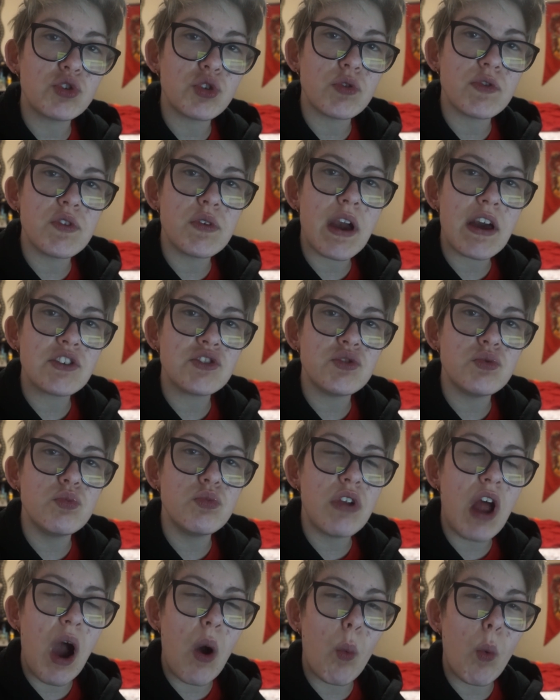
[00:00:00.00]
So if you guys do
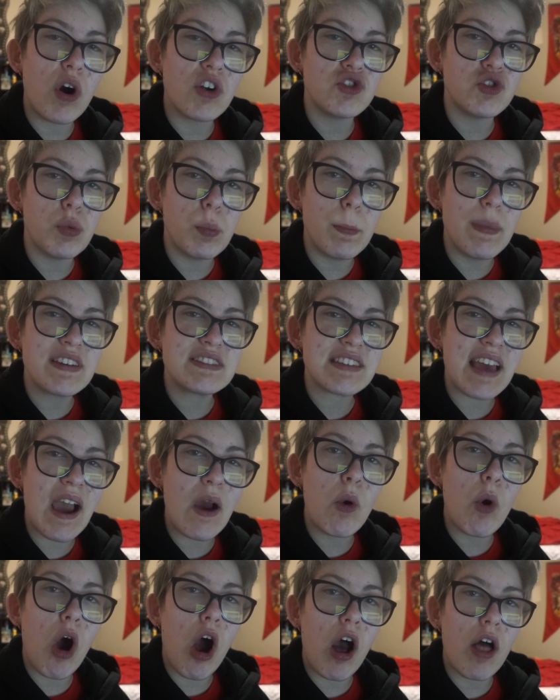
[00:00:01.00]
not want to miss
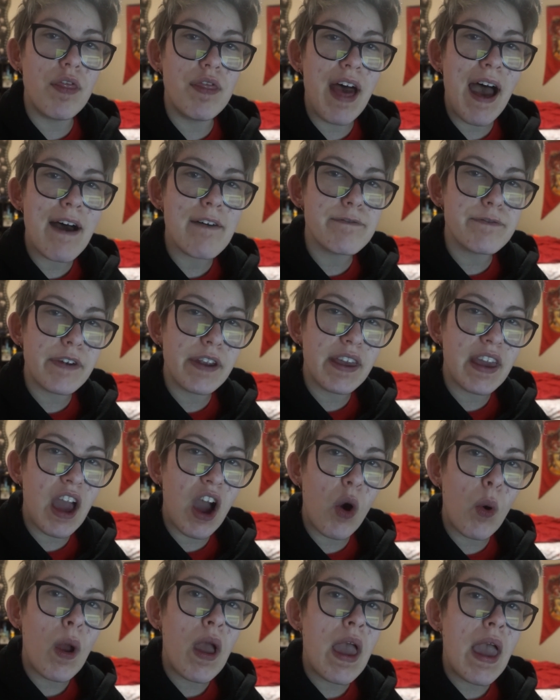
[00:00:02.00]
out on that
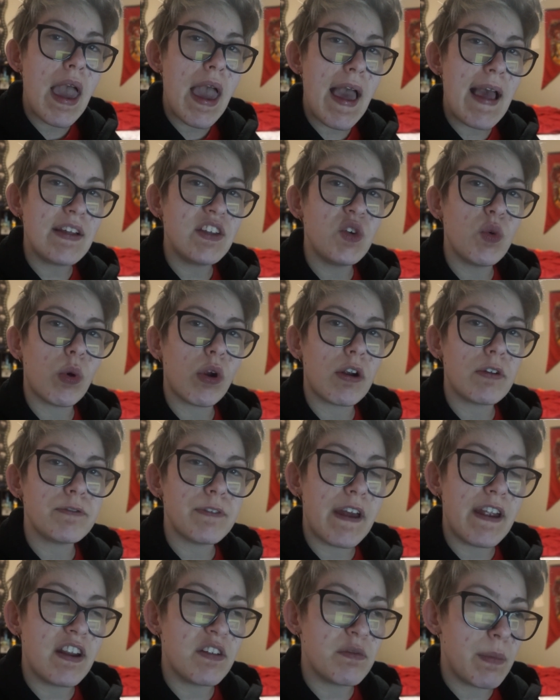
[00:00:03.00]
video, and you are a
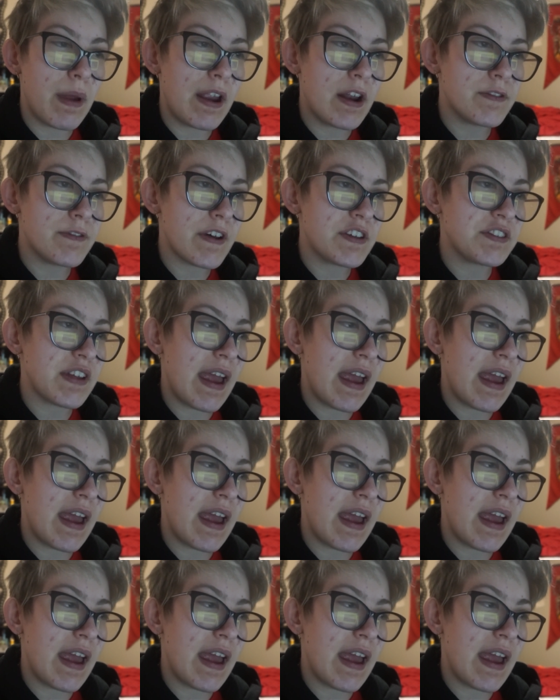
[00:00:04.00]
fan of Manifest,